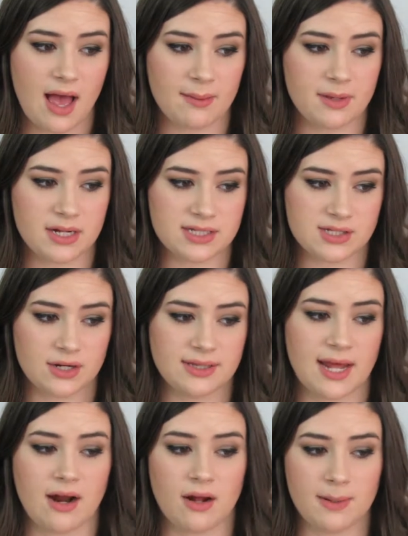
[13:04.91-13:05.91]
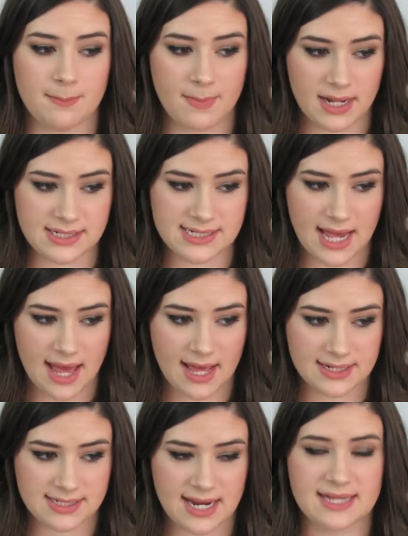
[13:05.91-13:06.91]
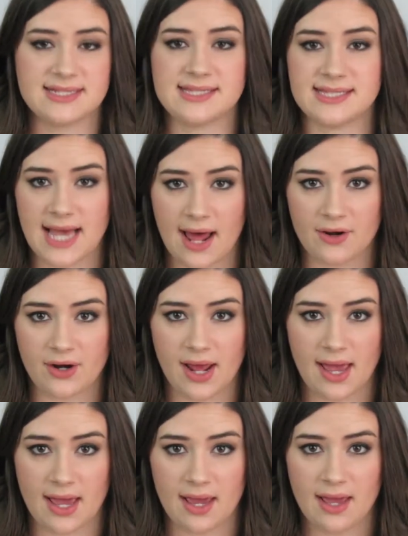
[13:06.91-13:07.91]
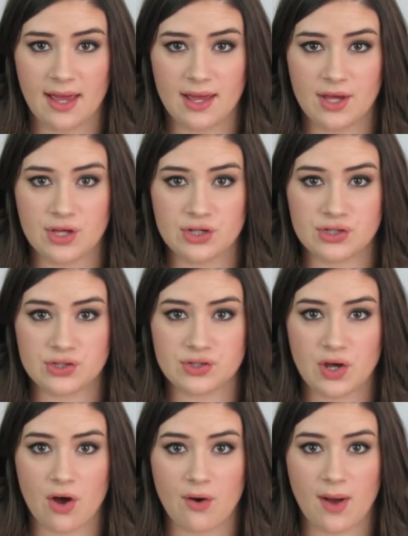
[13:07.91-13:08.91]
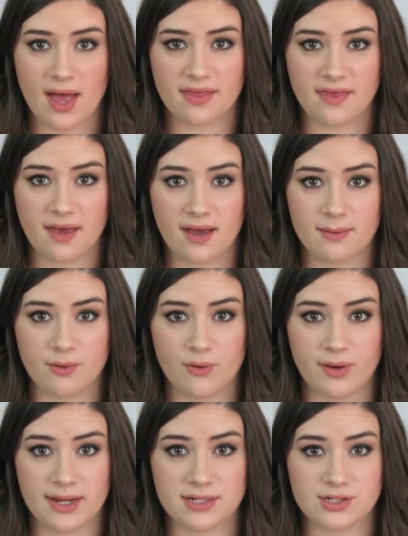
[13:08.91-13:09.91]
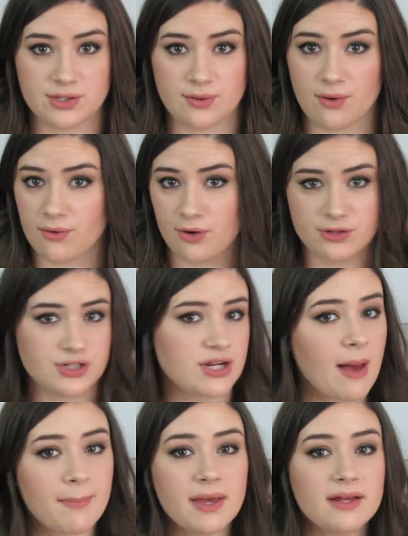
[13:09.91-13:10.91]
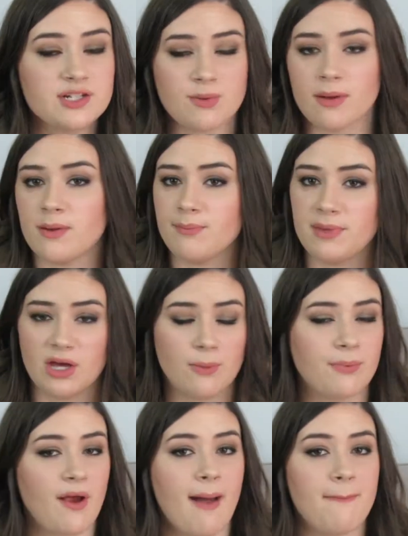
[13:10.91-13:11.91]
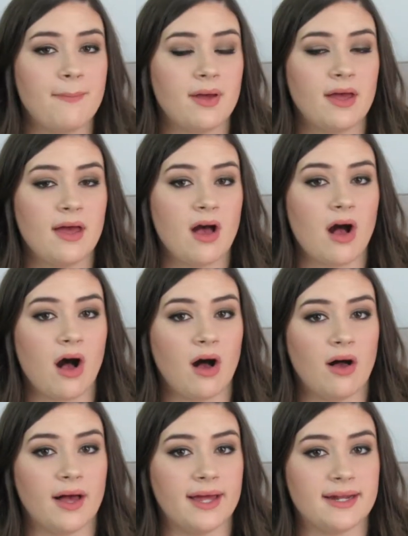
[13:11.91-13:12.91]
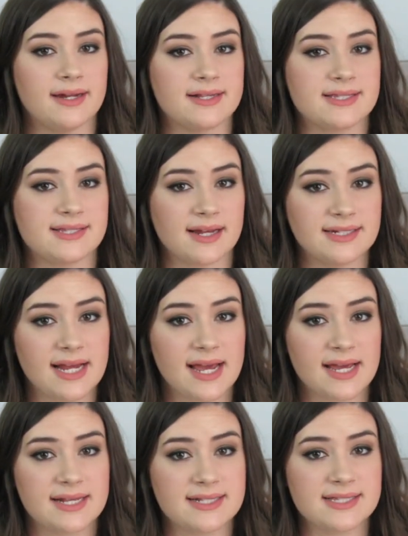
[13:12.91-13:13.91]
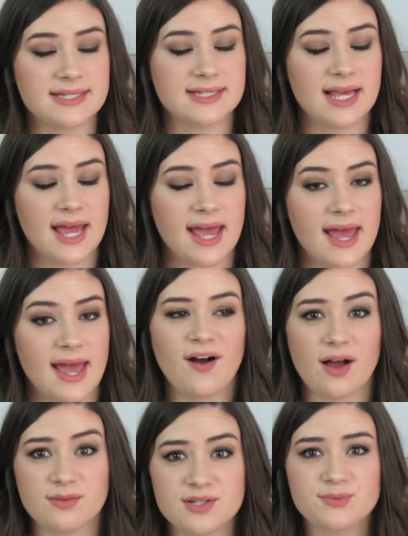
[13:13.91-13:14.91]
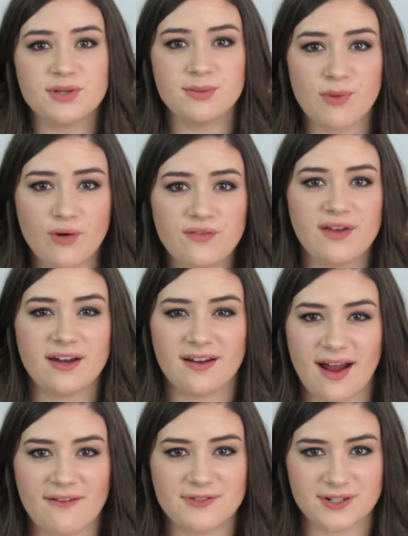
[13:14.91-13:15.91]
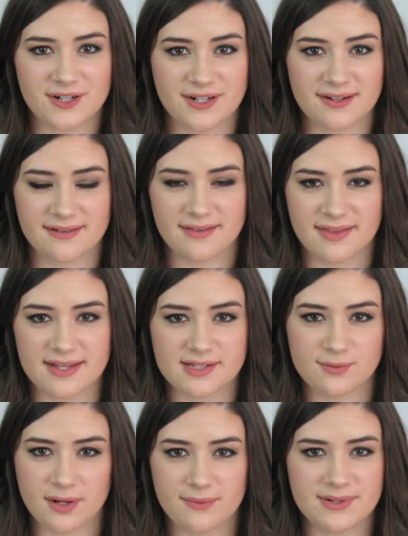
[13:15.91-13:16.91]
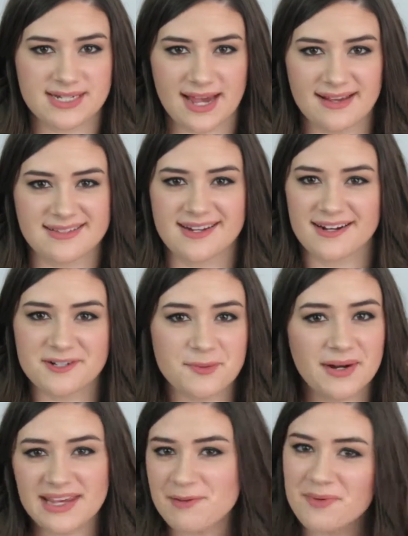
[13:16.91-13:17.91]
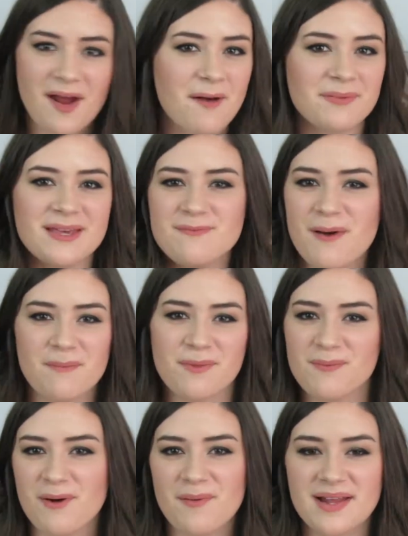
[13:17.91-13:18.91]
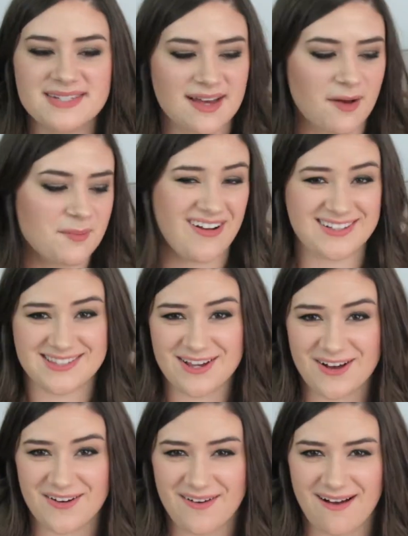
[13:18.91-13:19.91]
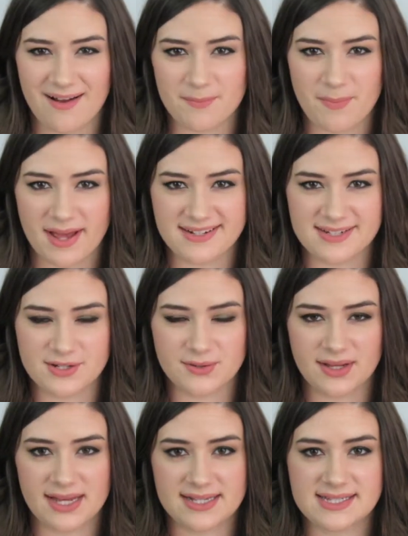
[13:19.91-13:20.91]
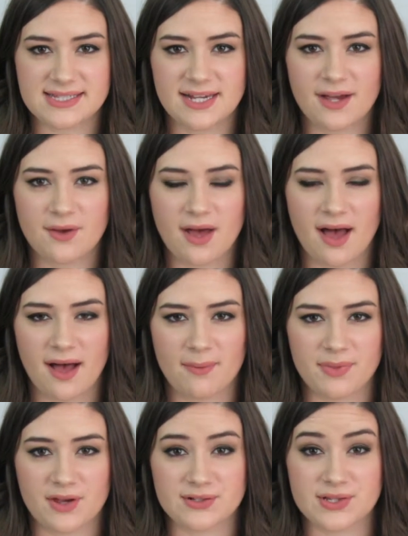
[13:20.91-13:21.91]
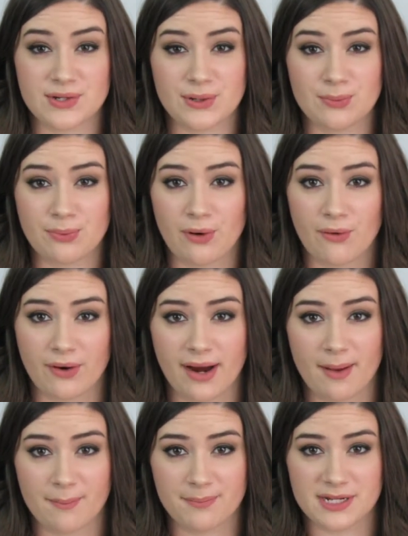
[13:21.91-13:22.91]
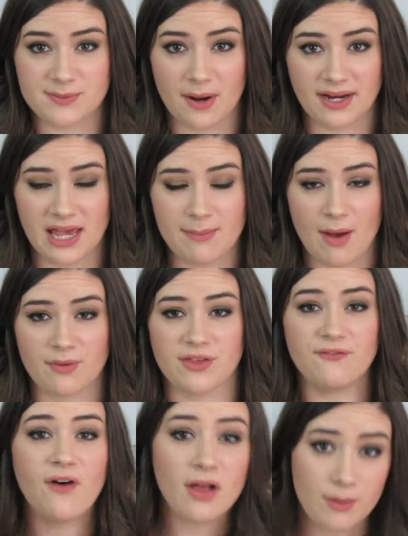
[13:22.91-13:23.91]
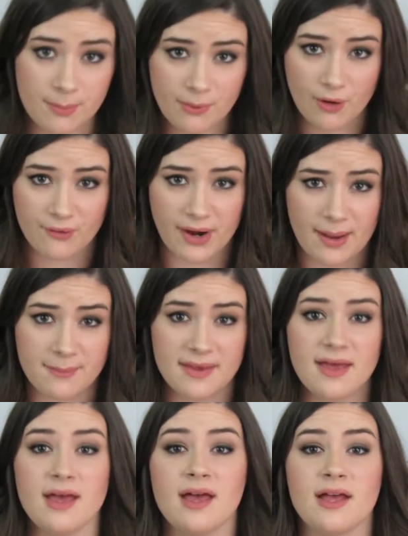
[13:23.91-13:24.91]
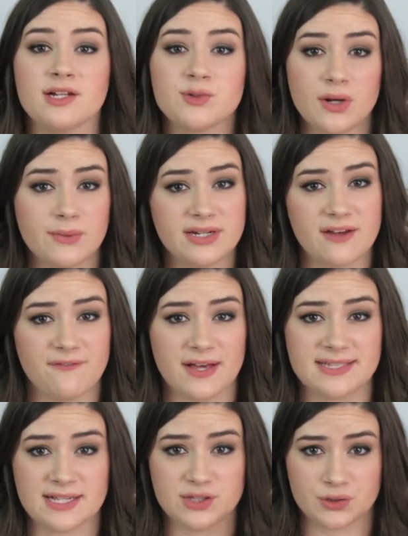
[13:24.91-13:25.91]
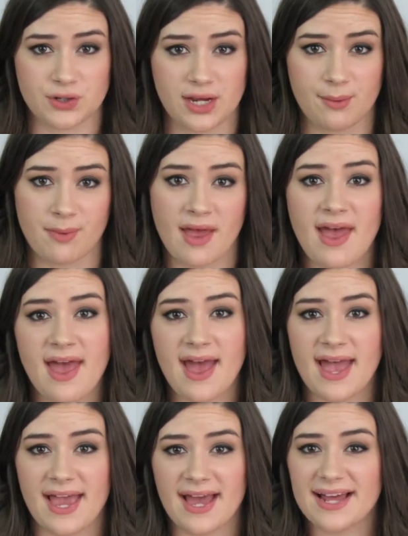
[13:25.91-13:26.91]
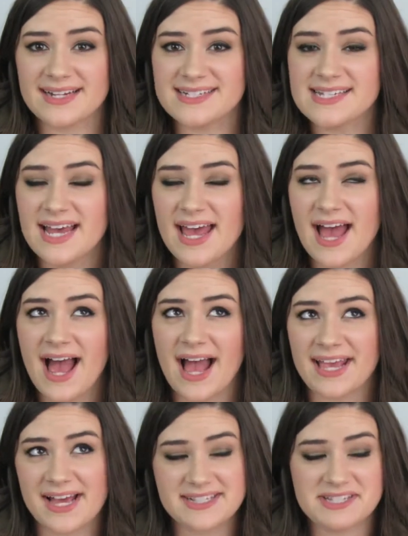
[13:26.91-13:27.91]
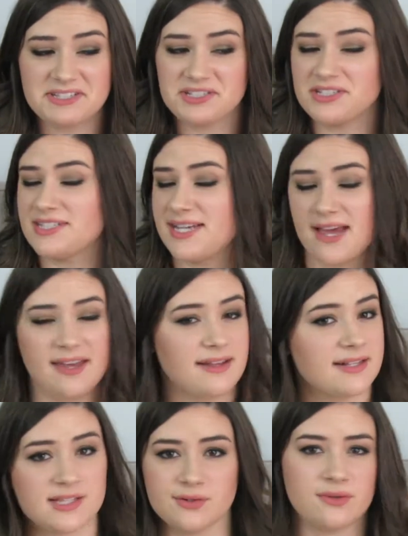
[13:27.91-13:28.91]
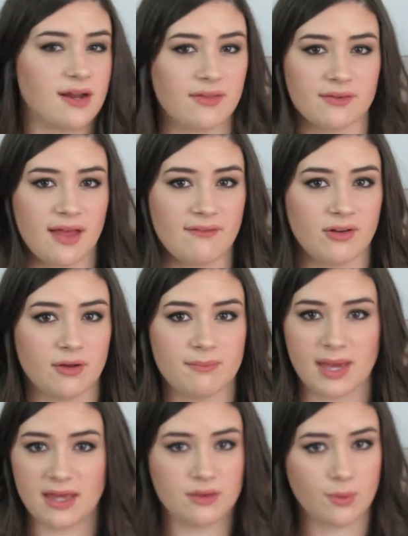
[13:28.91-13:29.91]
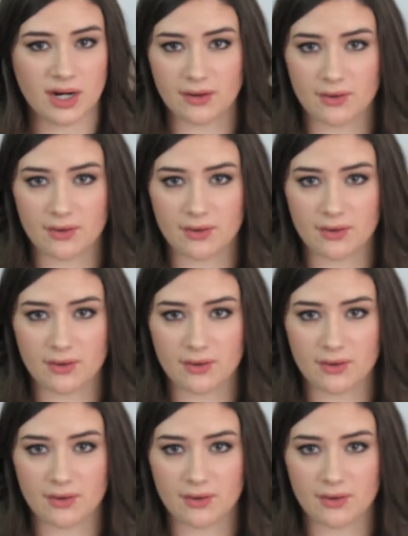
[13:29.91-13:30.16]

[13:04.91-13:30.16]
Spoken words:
I'm gonna start that on Monday. Today's Saturday. So I think I'm going to go grocery shopping, do my meal prep on Sundays. I'm just really motivated after these 21 days, and I just want to keep up the momentum. Also on my to-do list, there's a new program. Beachbody came out with a follow-up program, 21 Day Fix Extreme, and I guess it's just taking this to another level, making the